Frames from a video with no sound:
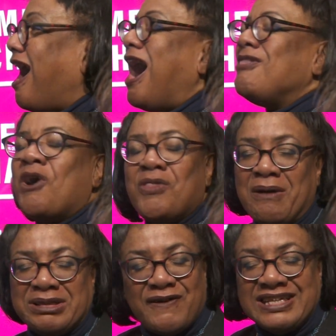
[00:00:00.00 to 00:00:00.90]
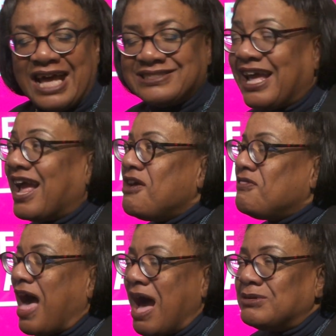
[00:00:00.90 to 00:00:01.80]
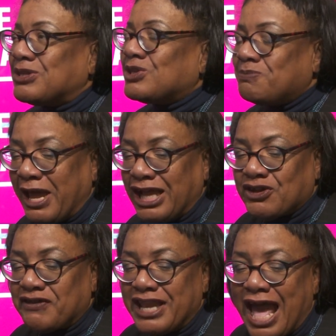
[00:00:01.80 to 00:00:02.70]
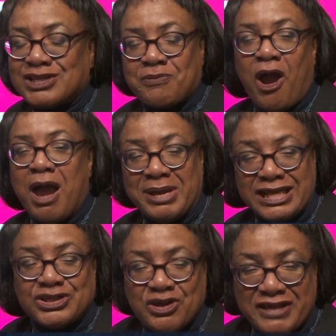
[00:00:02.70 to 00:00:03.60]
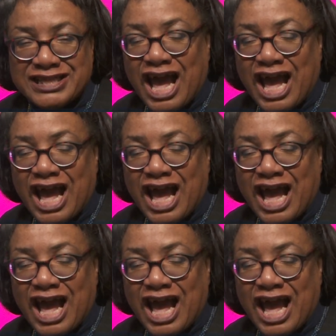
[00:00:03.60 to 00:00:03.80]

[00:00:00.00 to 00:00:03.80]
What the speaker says: I thought that was fantastic. That was a speech of the next Prime Minister of this